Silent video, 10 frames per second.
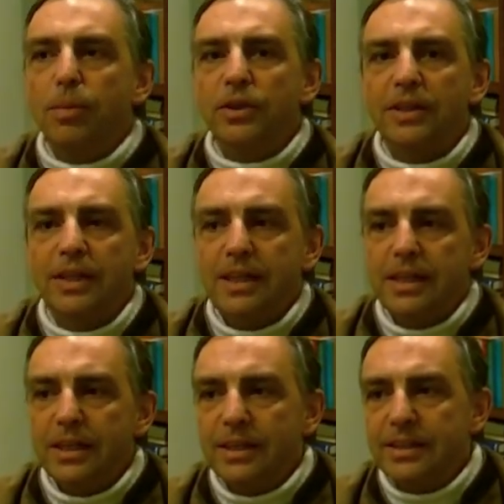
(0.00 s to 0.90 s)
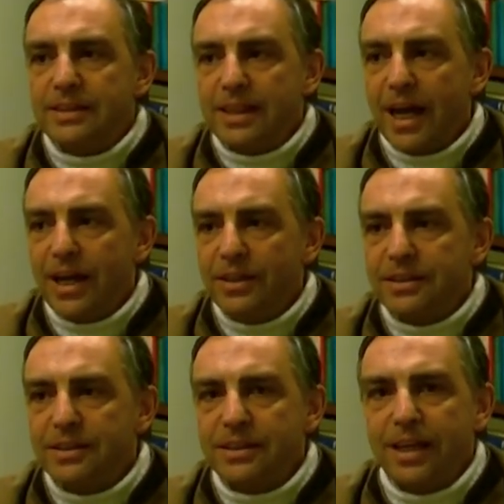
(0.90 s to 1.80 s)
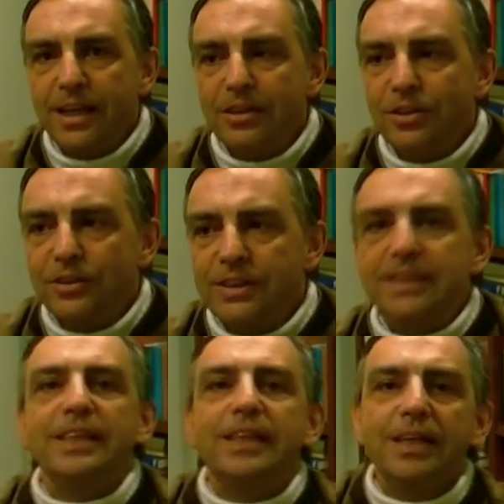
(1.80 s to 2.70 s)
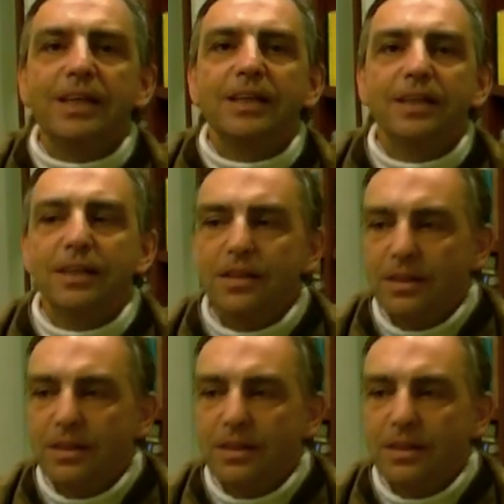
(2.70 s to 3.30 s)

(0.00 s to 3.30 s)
but uh, science cannot see